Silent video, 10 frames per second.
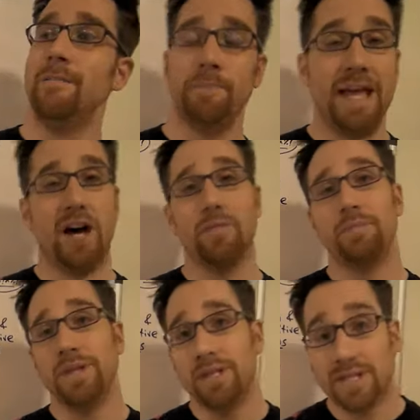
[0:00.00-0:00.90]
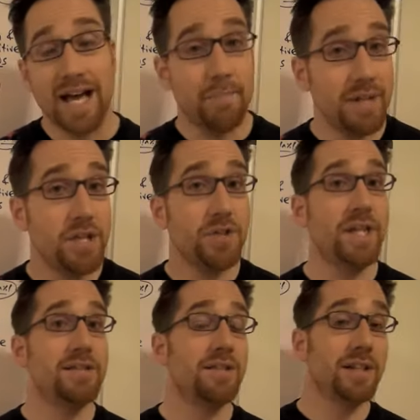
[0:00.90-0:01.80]
Now, does that mean you
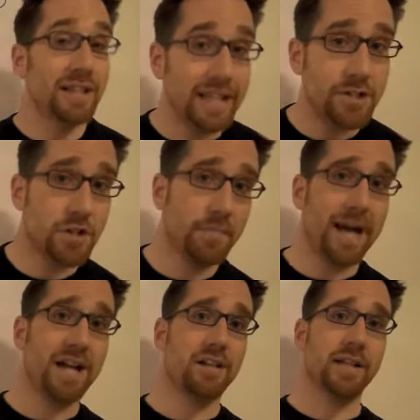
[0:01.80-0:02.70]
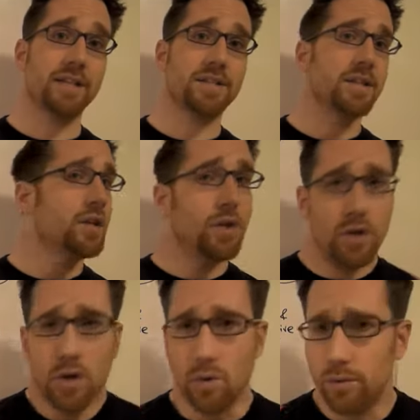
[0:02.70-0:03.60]
need to delete your backlinks?
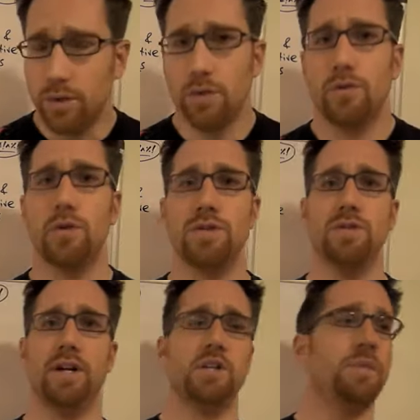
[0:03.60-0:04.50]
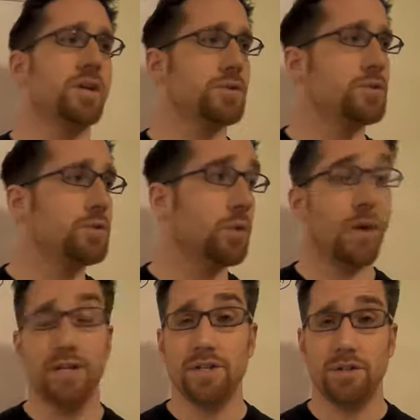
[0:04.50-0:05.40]
No, of course not. Just because Google
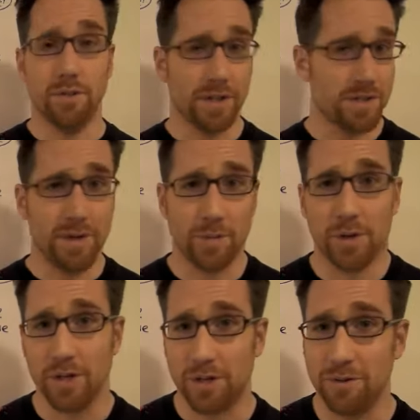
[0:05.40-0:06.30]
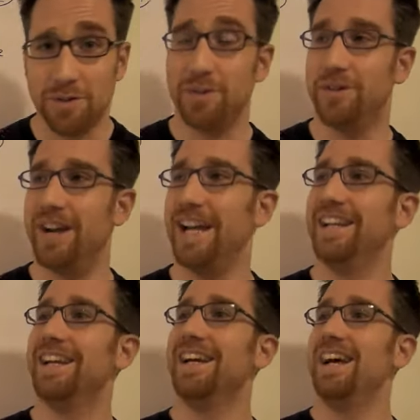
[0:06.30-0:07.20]
wants you to doesn't mean we're going to go do it, right?
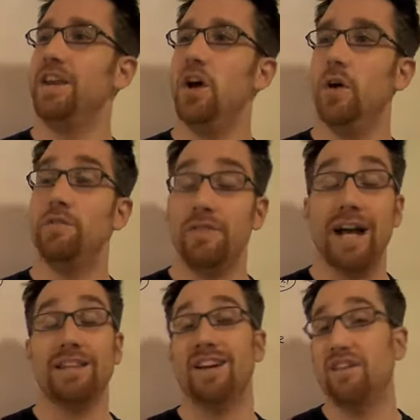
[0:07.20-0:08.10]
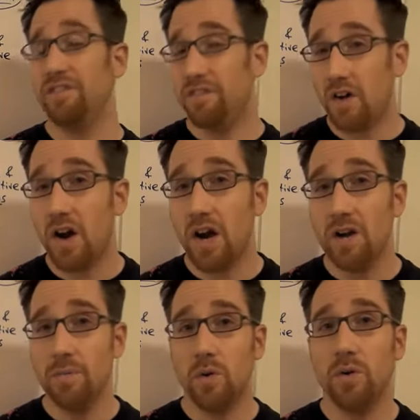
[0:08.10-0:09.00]
No, in fact, there are
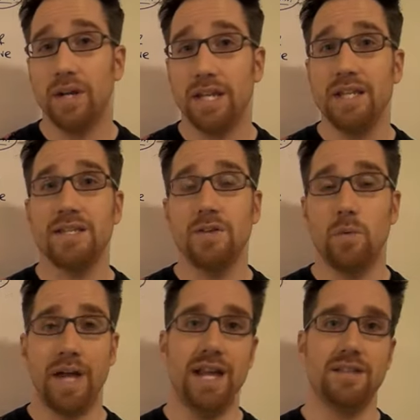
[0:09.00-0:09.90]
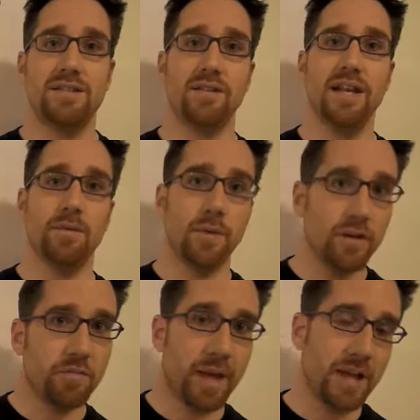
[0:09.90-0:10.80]
far more easy ways to get rid
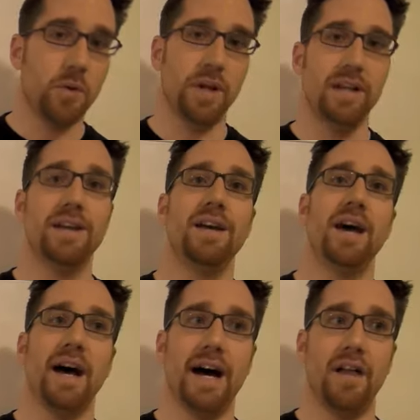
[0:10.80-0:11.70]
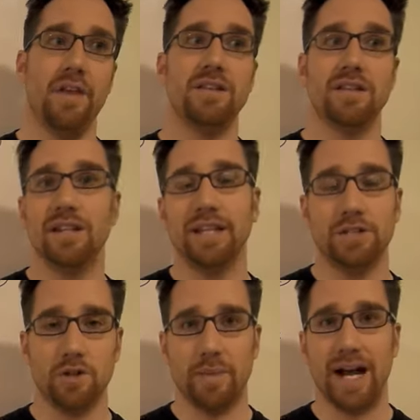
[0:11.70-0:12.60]
of Penguin than to
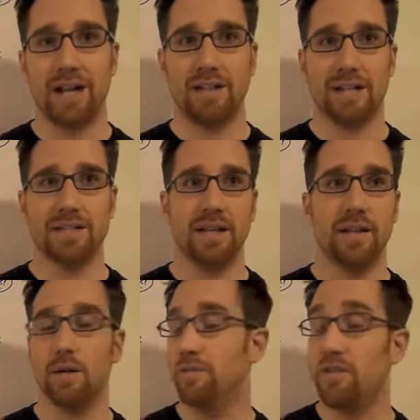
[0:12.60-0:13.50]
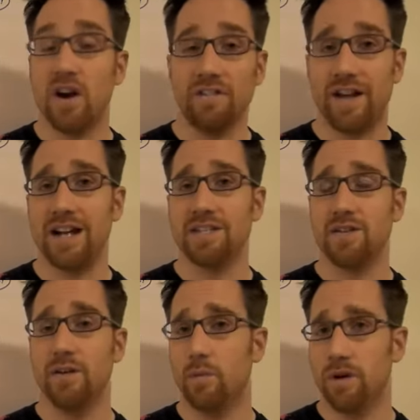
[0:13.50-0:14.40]
delete your backlinks. And they're far
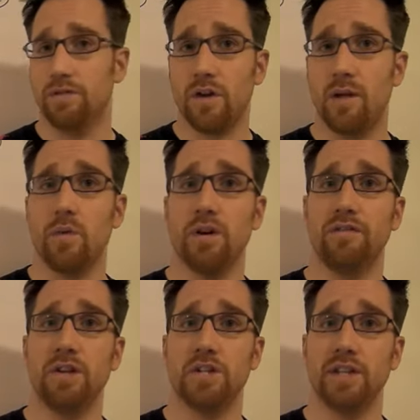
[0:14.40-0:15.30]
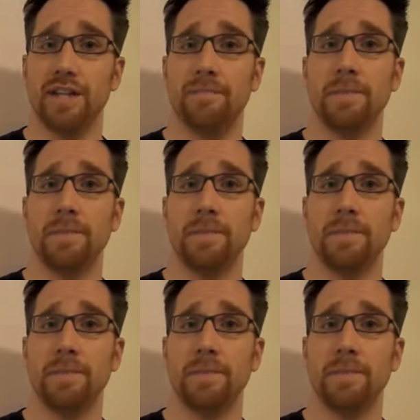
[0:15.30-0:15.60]
faster and work far more efficiently,